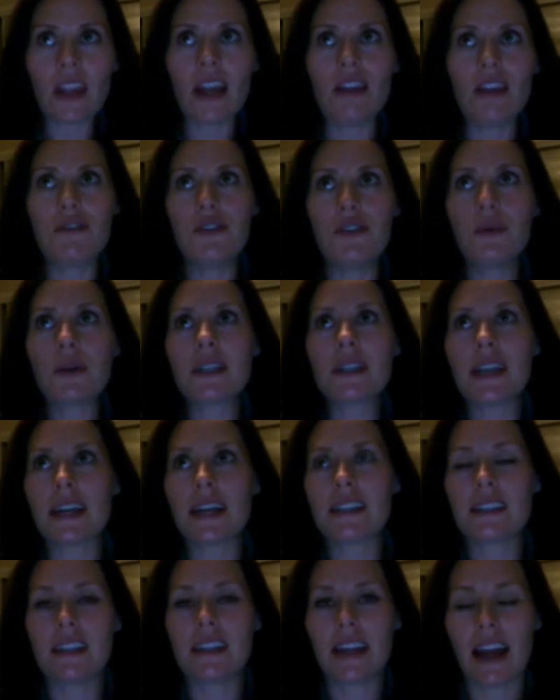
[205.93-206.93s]
If you are
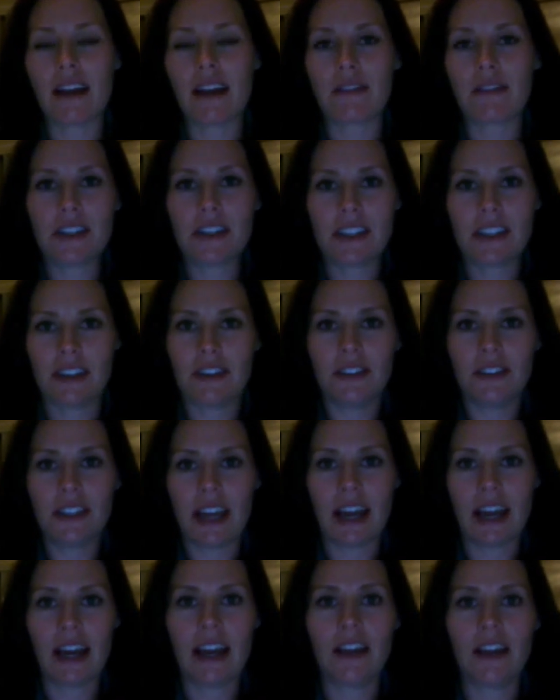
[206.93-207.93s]
testing every single
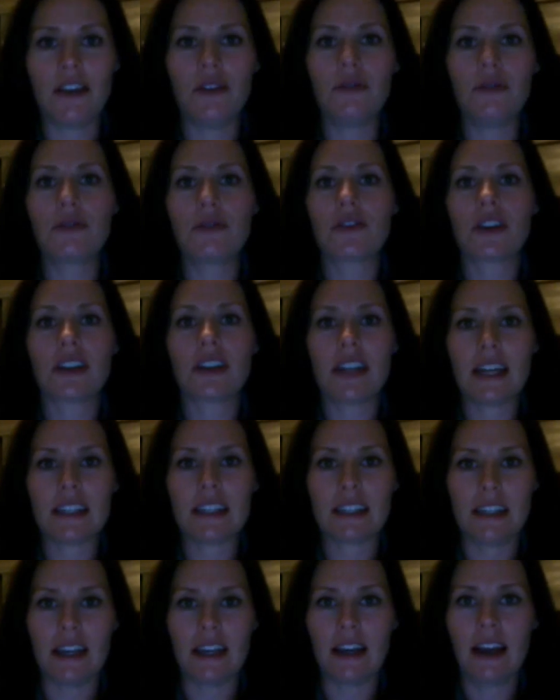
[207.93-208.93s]
day and you start
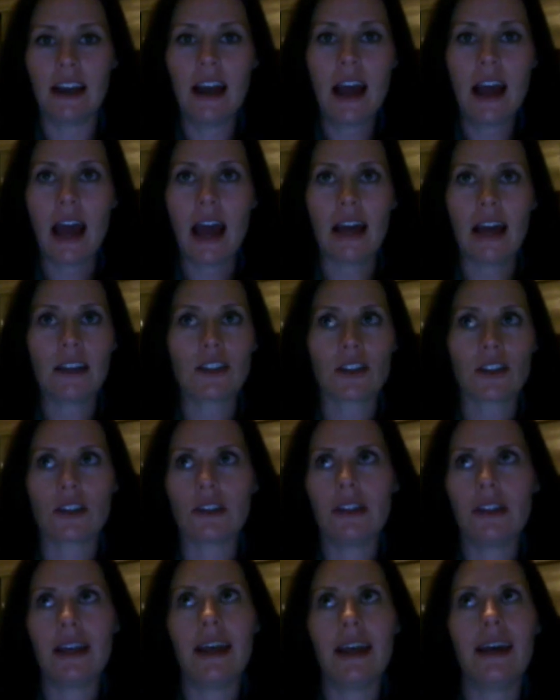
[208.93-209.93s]
testing as
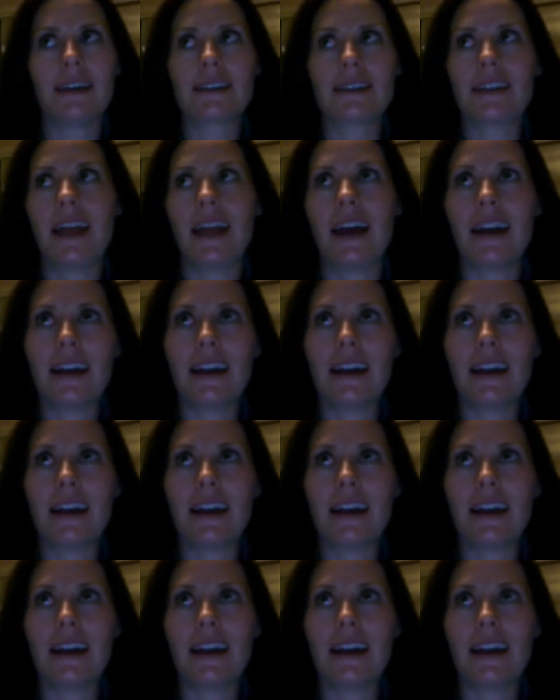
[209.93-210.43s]
early as